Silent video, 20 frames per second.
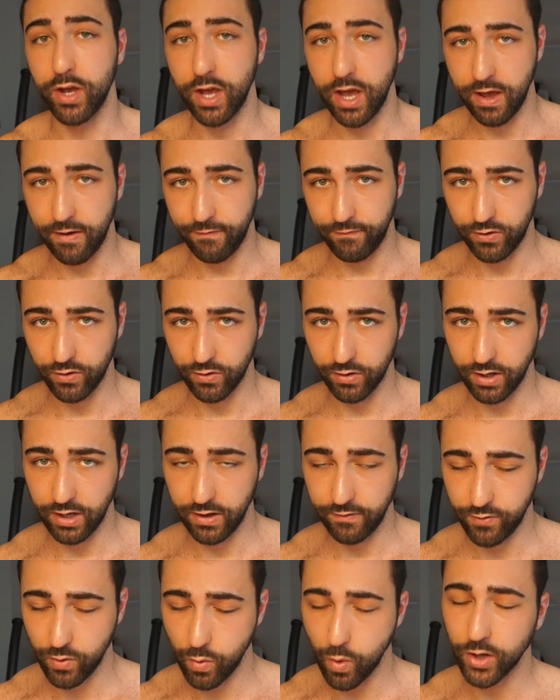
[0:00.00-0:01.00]
If
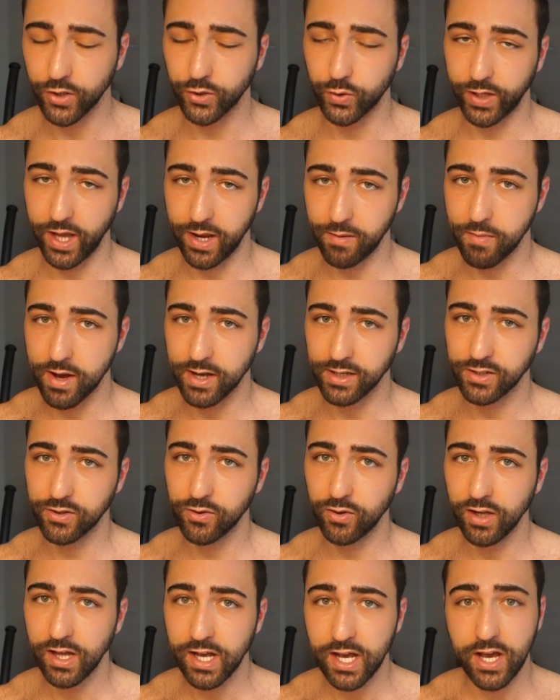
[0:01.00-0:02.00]
you want to gain
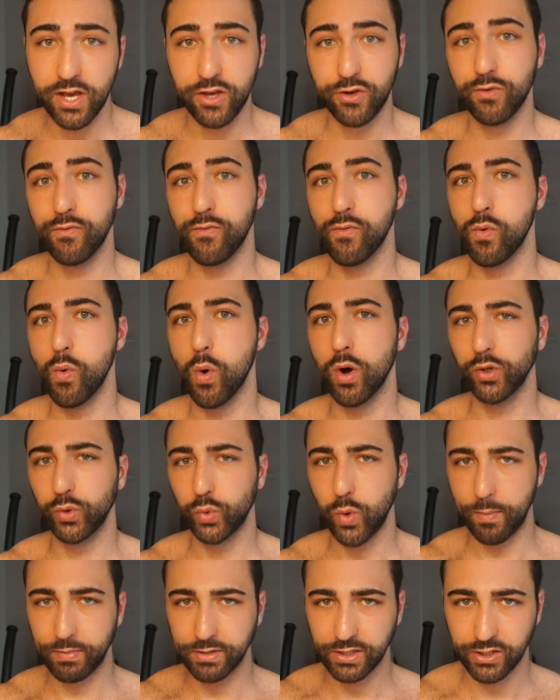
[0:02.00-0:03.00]
muscle, you want
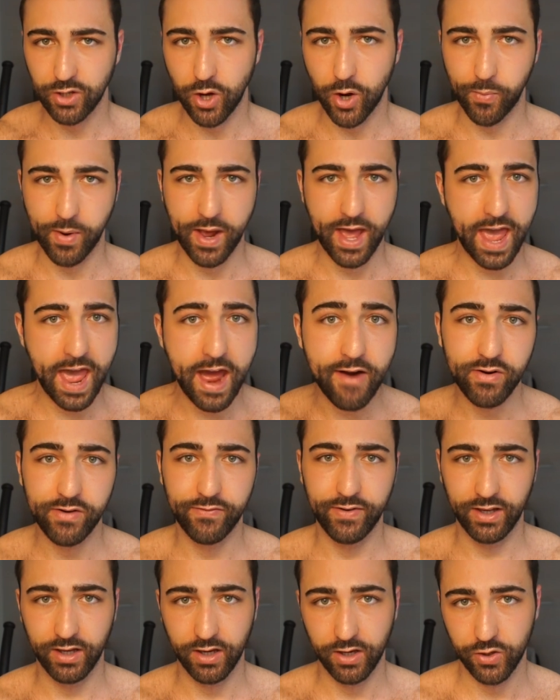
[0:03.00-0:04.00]
to absorb
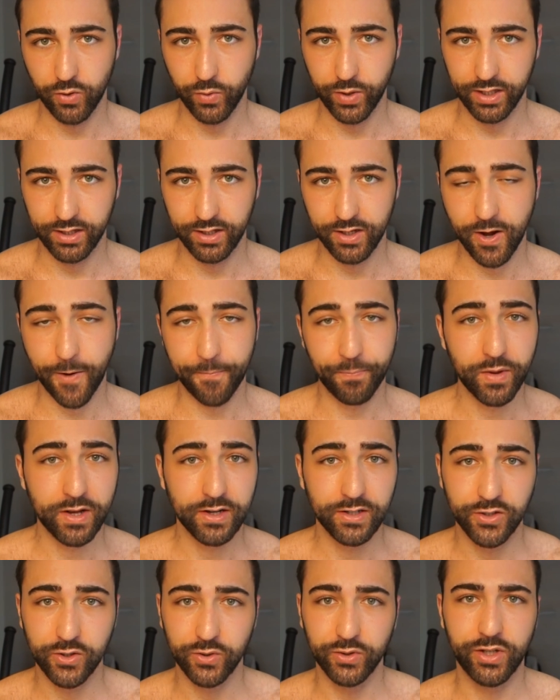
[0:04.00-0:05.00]
everything you eat. No?
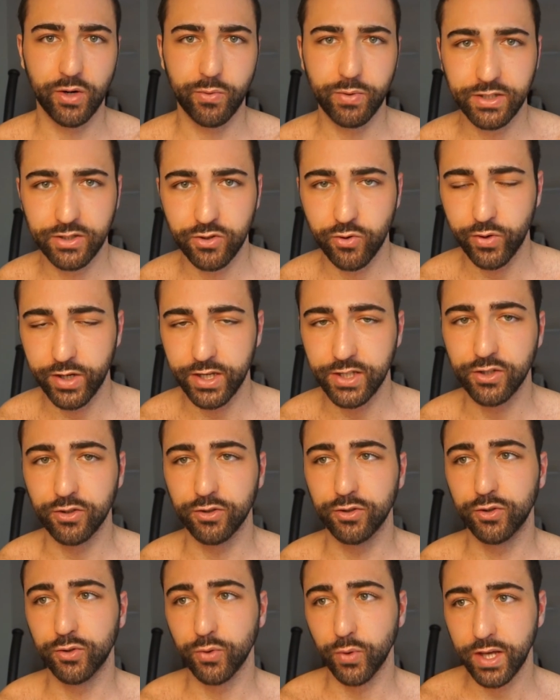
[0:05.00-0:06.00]
So there is no
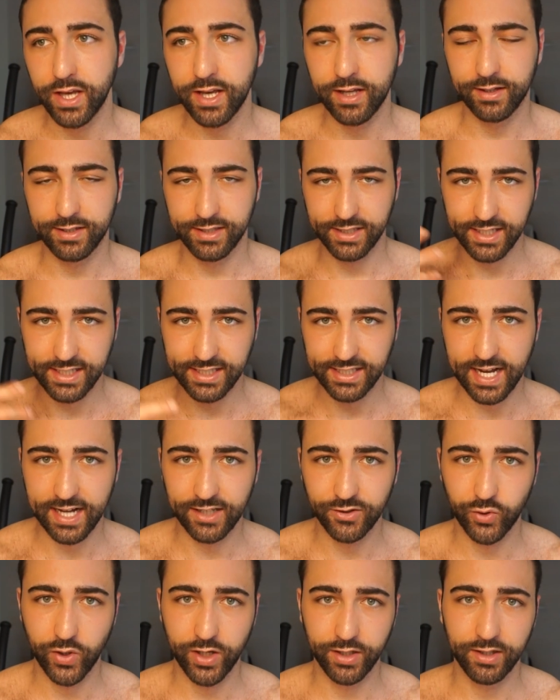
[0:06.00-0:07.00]
reason to eat
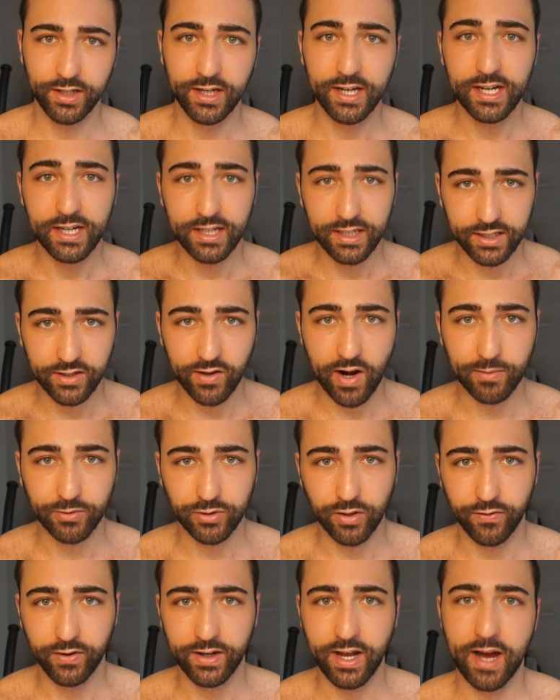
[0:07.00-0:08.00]
600 grams
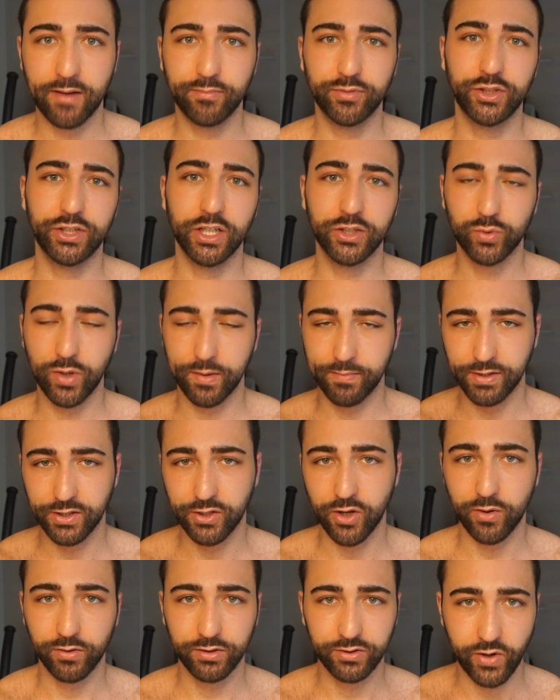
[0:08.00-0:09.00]
of carbs just to
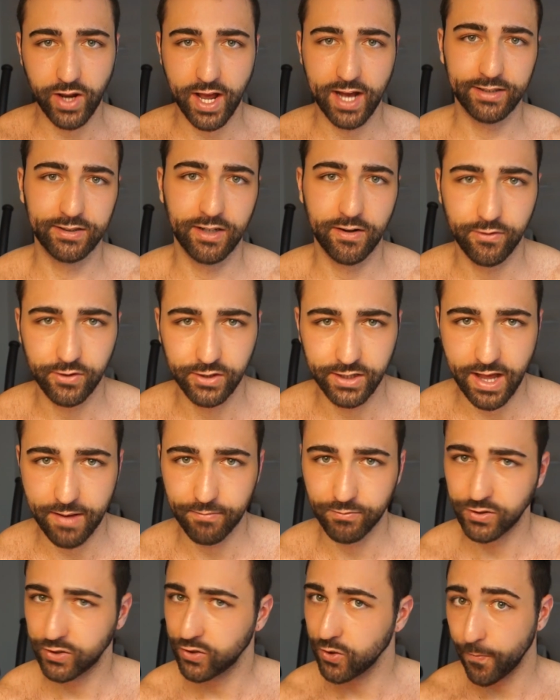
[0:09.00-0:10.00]
absorb 300 of
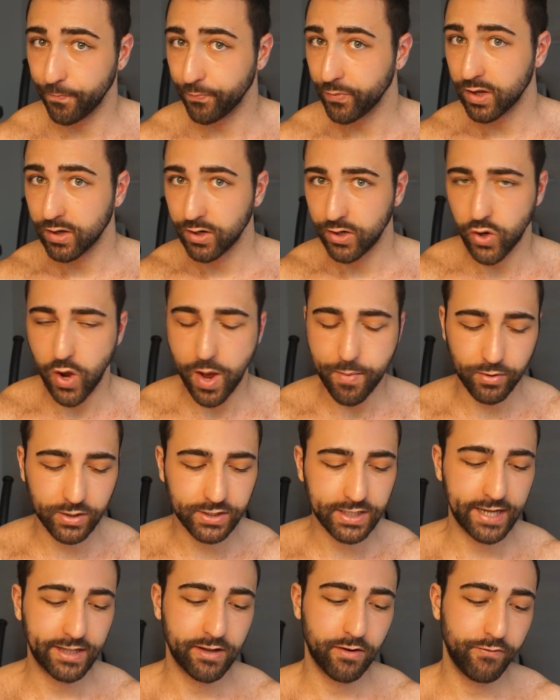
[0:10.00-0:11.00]
them. So no apple
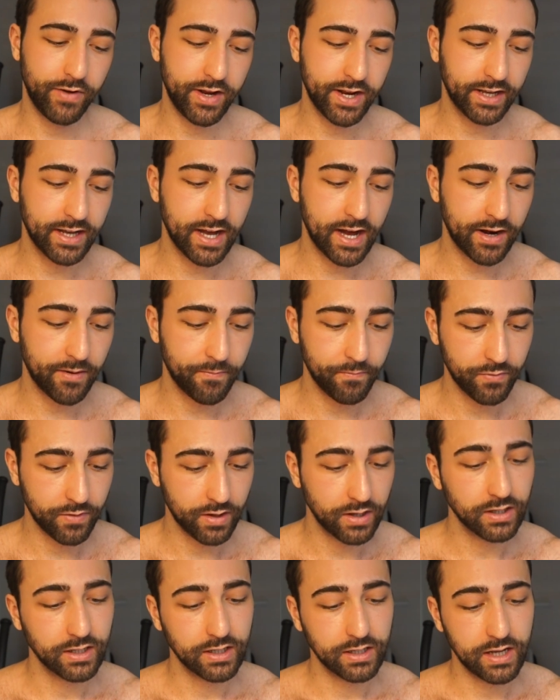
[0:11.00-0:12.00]
cider vinegar,
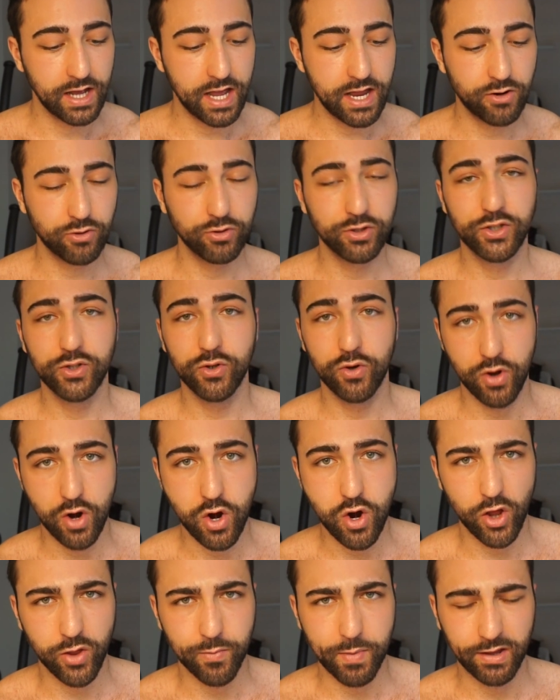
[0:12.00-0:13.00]
and also
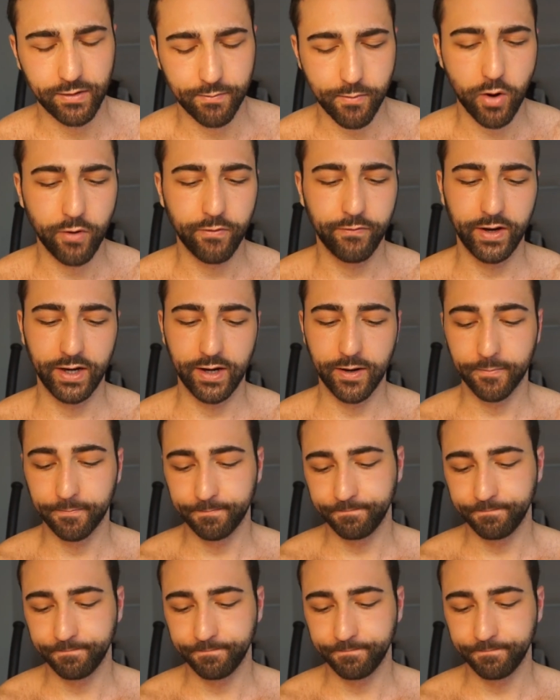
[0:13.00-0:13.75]
not metformin.